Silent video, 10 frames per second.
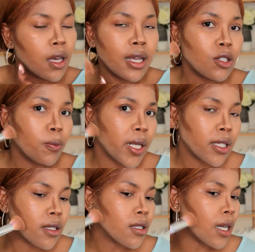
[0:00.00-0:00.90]
And to
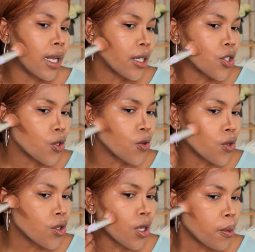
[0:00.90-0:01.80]
blend this, I like to
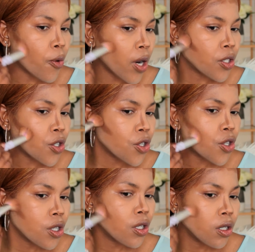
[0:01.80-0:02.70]
use a
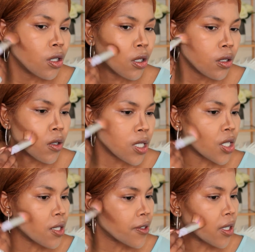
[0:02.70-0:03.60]
brush, because I
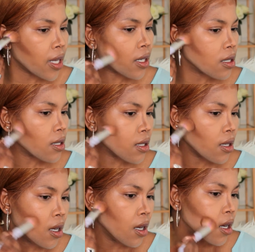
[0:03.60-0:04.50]
just feel that
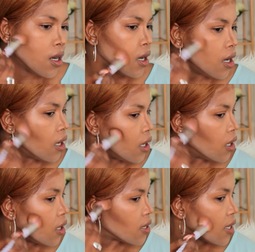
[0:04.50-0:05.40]
it's
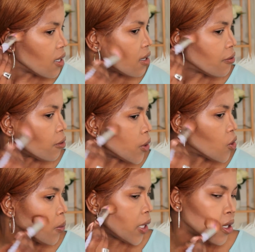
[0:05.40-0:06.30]
easier for me
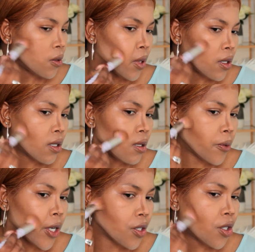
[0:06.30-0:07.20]
to blend it with
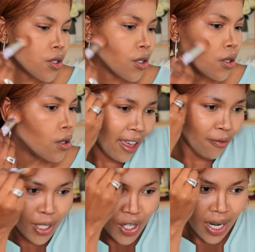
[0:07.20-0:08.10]
this brush. I have
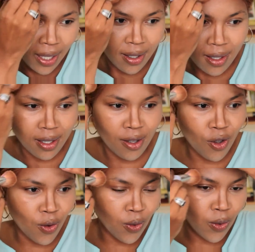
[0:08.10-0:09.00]
been trying this
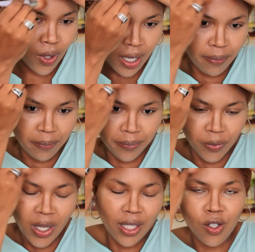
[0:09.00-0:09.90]
new,
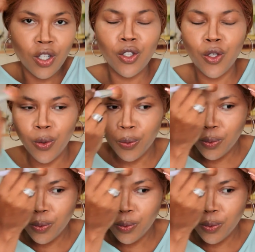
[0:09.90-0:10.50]
well, it's not new,